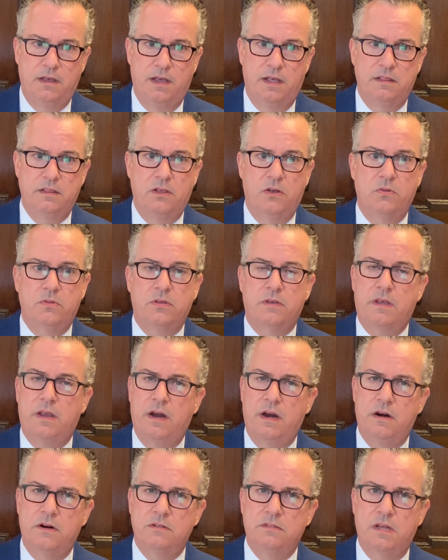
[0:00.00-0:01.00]
And though the
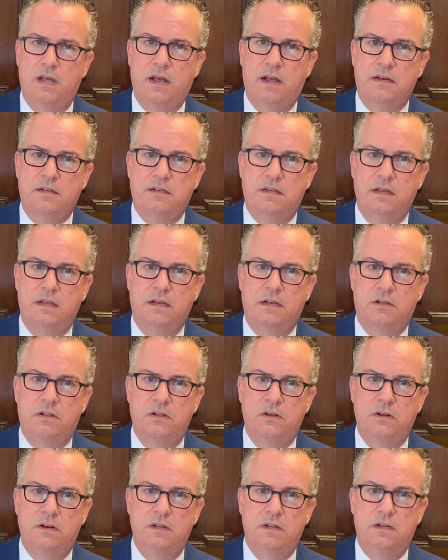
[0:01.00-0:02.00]
CARES Act
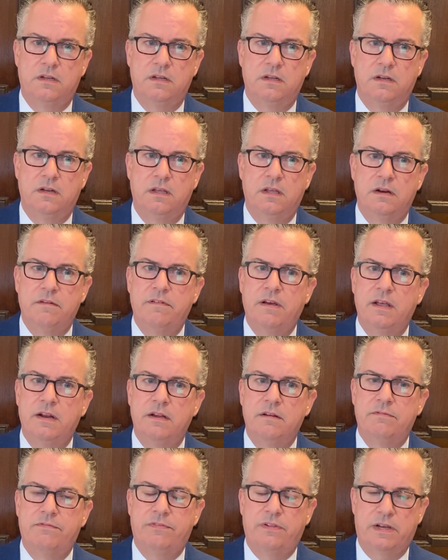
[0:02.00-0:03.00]
included an
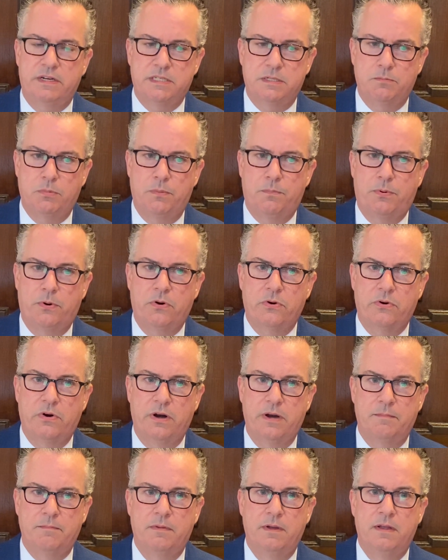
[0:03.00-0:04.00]
innovative, flexible
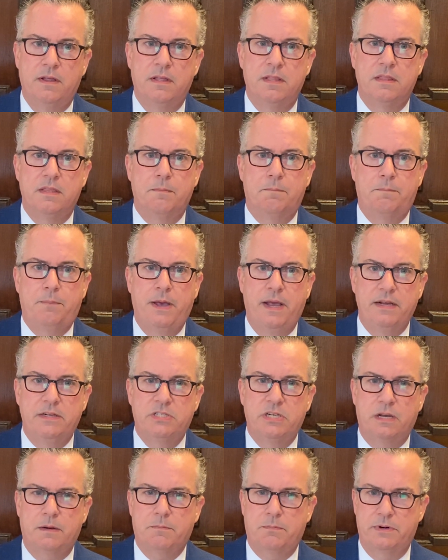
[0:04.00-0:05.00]
program, the
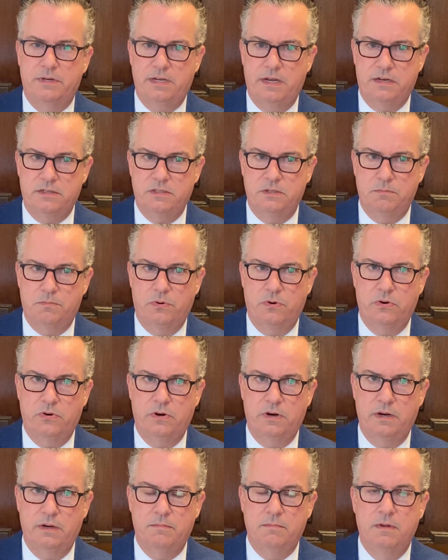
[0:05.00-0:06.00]
Paycheck Protection
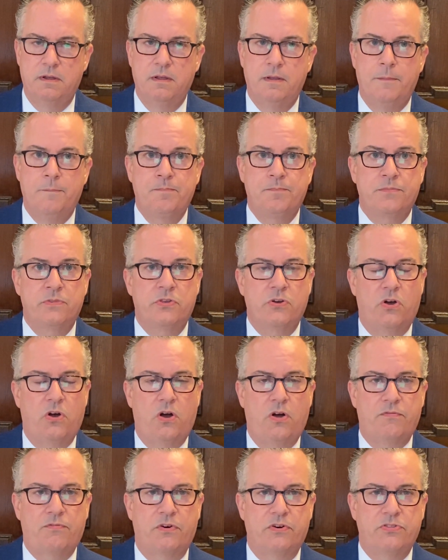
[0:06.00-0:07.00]
Program, to
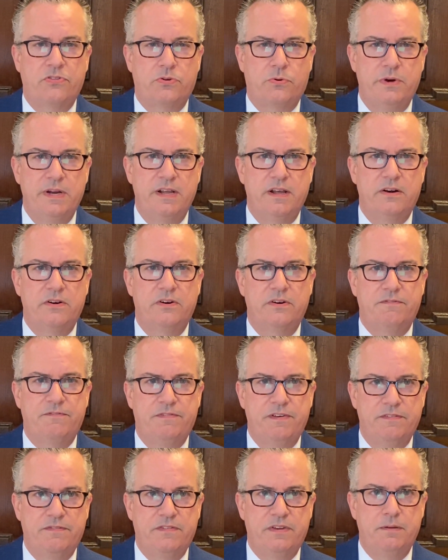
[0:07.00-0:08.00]
offer
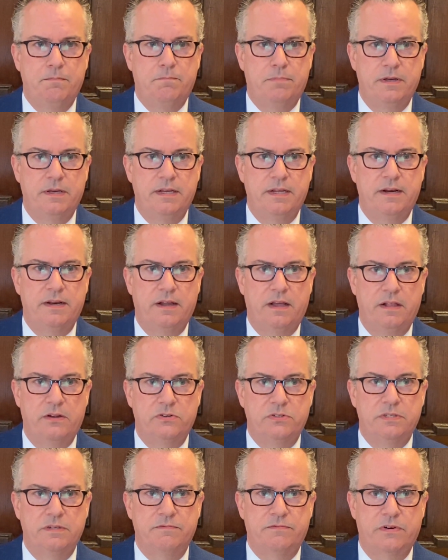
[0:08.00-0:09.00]
$350 billion
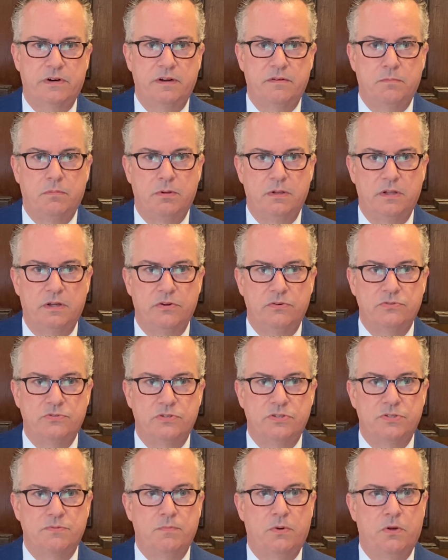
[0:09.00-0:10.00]
in forgivable
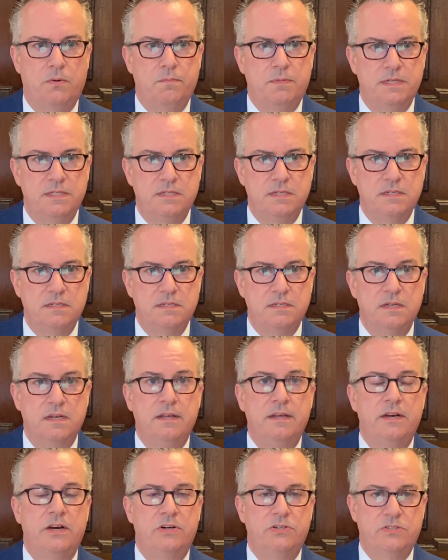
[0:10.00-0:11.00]
loans to small business,
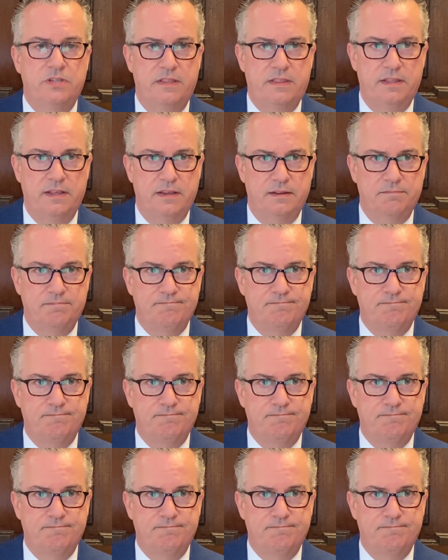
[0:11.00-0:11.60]
here's the thing.